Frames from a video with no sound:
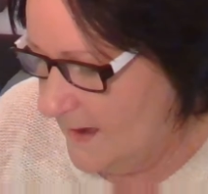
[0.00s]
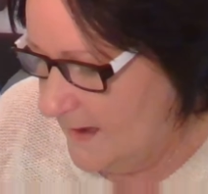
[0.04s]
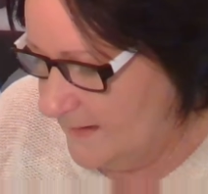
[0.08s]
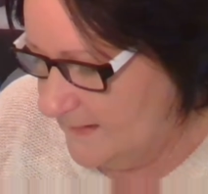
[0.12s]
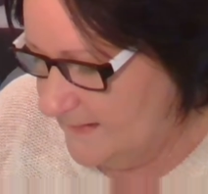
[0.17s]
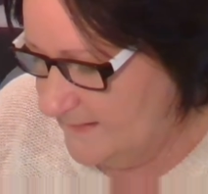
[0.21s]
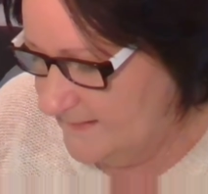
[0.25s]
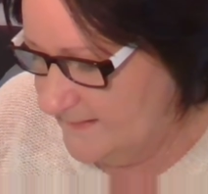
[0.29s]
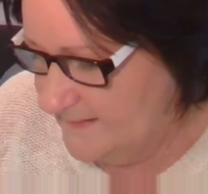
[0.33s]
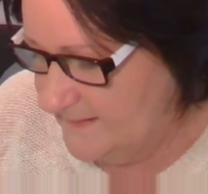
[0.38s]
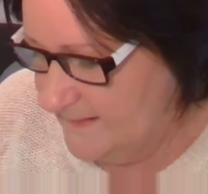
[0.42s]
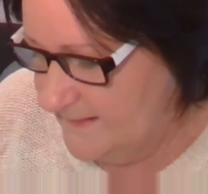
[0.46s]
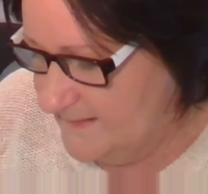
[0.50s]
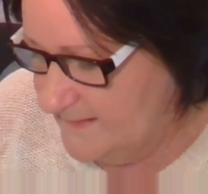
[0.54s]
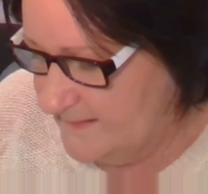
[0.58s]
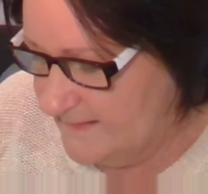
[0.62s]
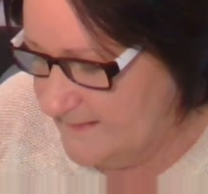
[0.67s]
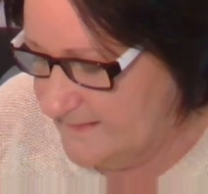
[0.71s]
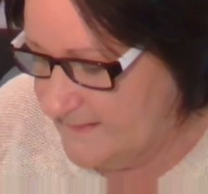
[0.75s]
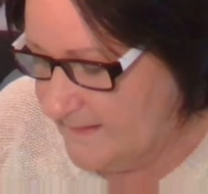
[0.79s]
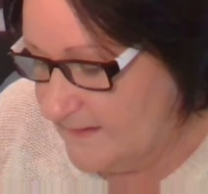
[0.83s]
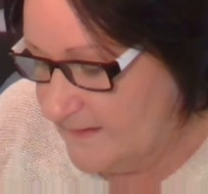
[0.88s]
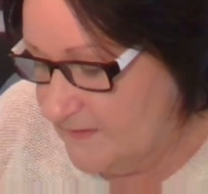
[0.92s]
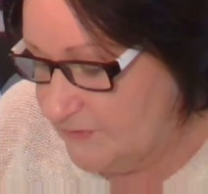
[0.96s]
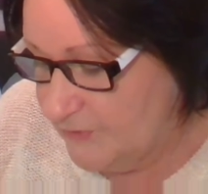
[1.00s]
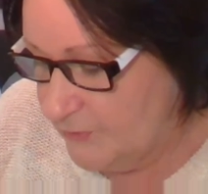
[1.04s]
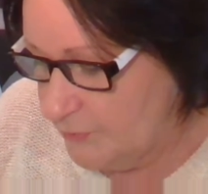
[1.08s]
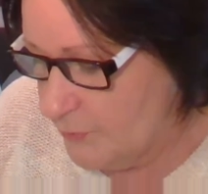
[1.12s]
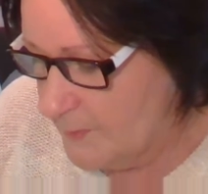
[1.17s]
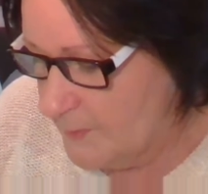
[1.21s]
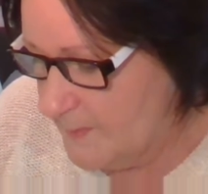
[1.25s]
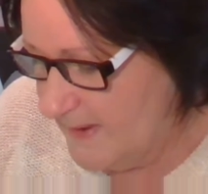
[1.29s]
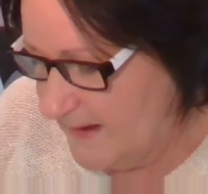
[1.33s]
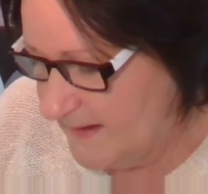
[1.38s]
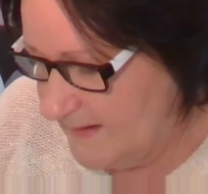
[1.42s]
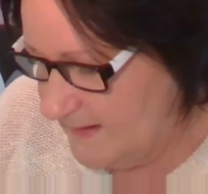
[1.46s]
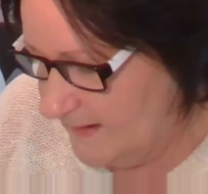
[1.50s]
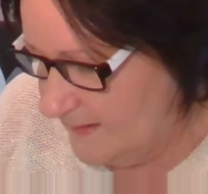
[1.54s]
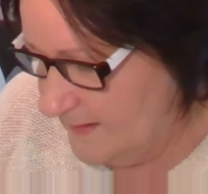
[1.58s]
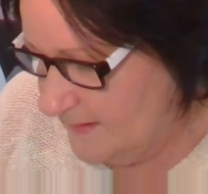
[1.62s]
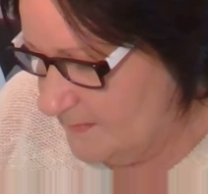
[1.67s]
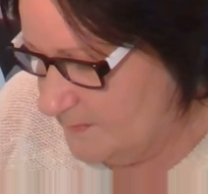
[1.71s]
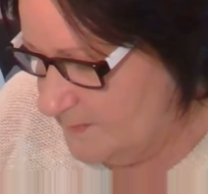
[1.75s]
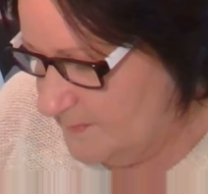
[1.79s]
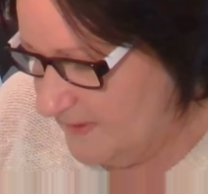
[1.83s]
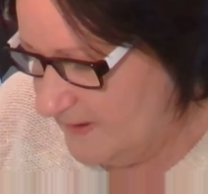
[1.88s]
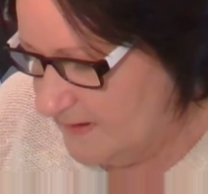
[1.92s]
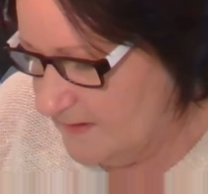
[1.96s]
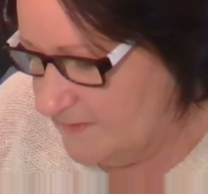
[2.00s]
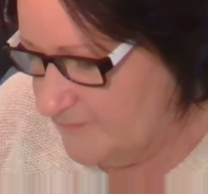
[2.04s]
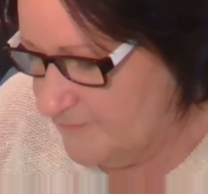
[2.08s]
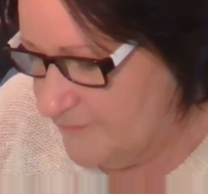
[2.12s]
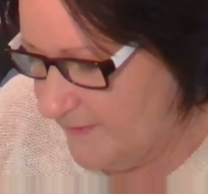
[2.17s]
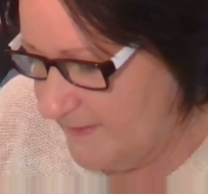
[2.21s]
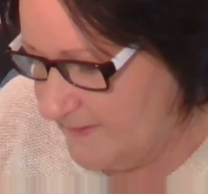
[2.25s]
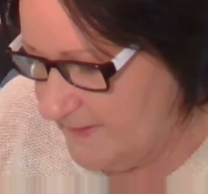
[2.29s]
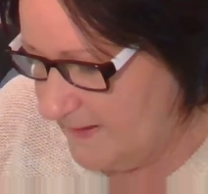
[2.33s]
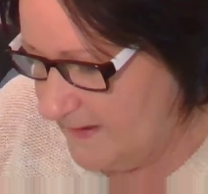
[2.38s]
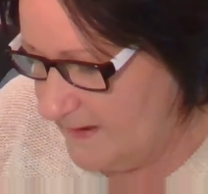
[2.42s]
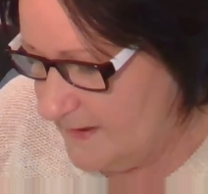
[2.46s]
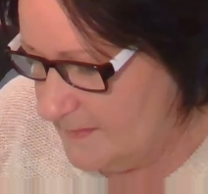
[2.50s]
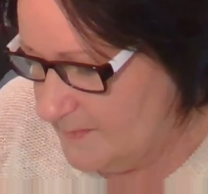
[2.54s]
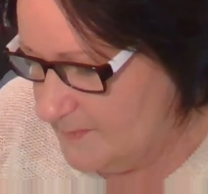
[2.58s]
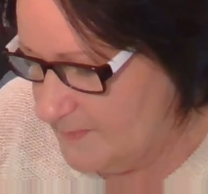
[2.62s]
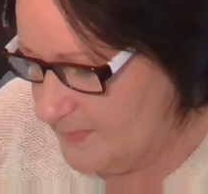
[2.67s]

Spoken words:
And it says essential meaning, being ready,